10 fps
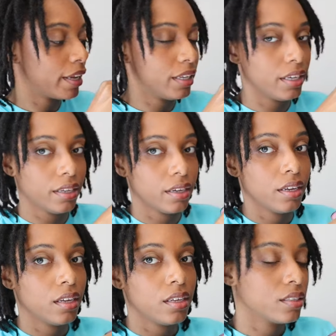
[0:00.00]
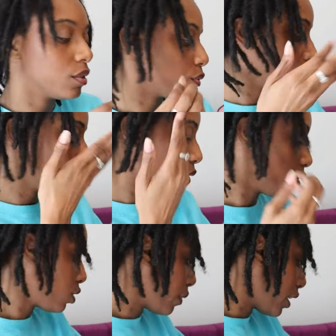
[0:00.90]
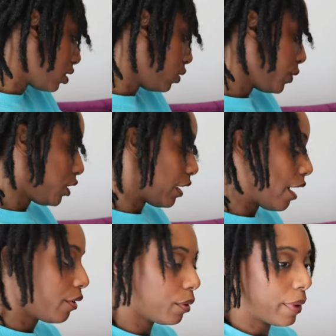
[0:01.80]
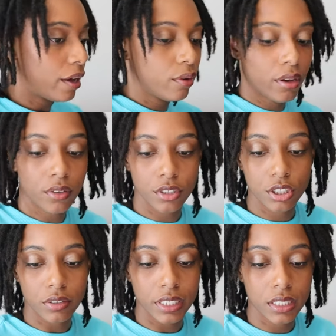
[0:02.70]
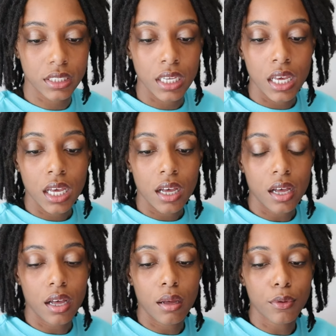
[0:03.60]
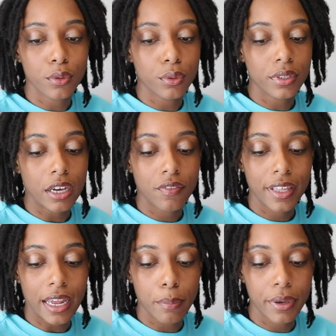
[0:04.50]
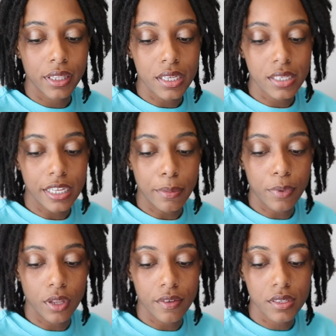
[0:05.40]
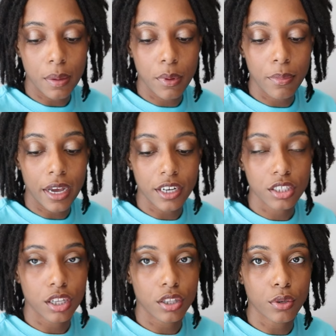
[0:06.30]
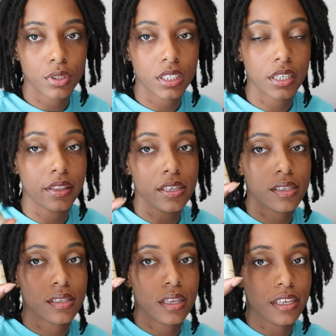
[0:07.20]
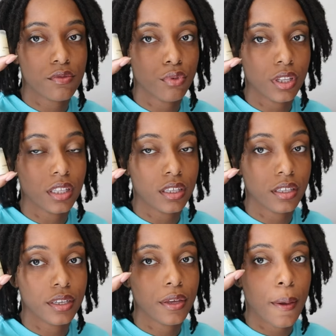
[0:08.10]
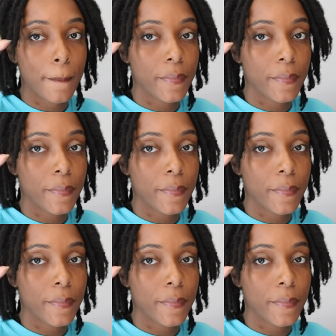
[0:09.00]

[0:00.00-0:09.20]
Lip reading: might need some wrinkle correction when you're out and about on the streets. Ooh, definitely got to put this sample of Sublimage La Lotion. This is really good